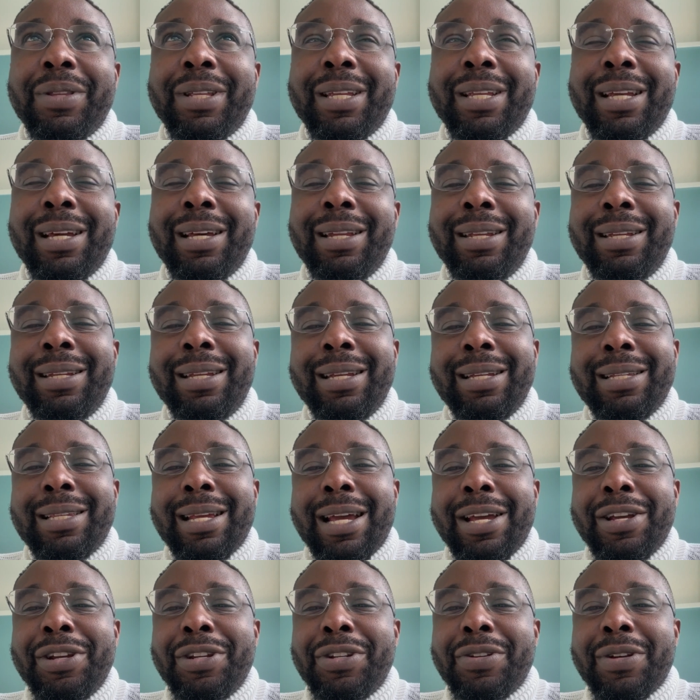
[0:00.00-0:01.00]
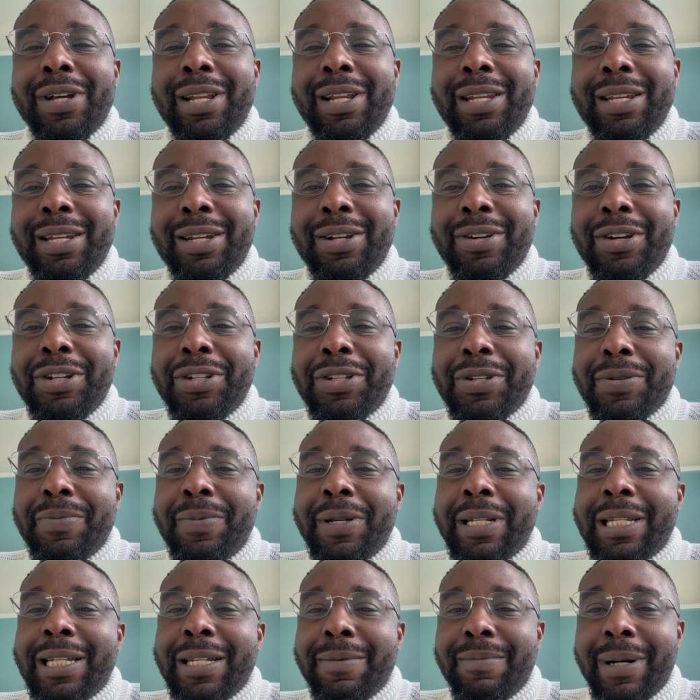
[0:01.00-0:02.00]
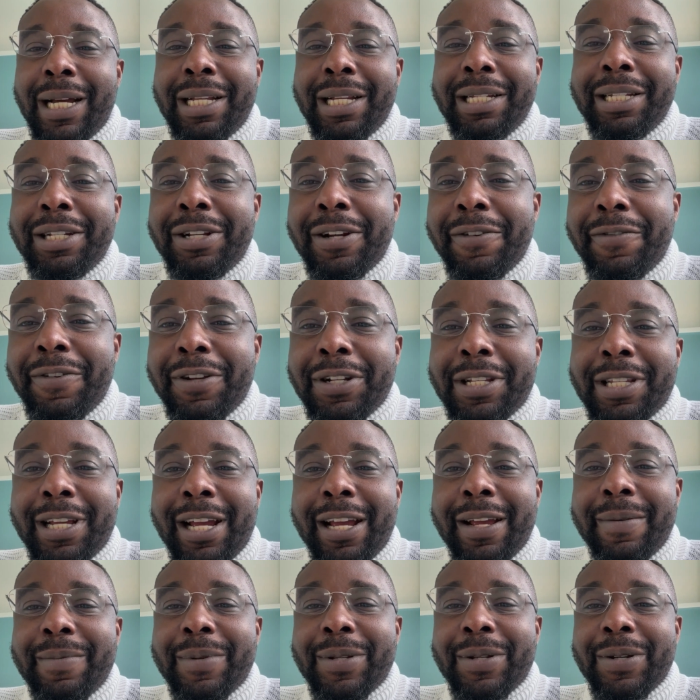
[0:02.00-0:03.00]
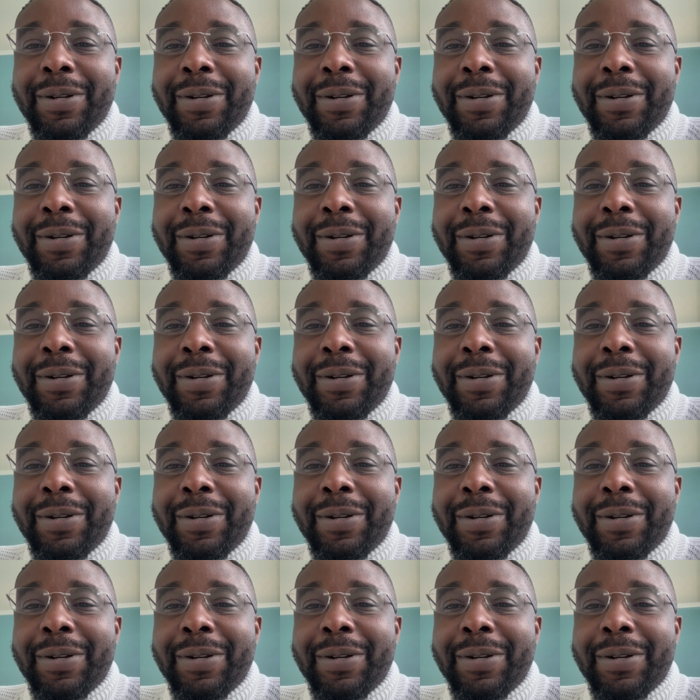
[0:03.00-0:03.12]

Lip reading: the early days are usually going to be demanding of your time.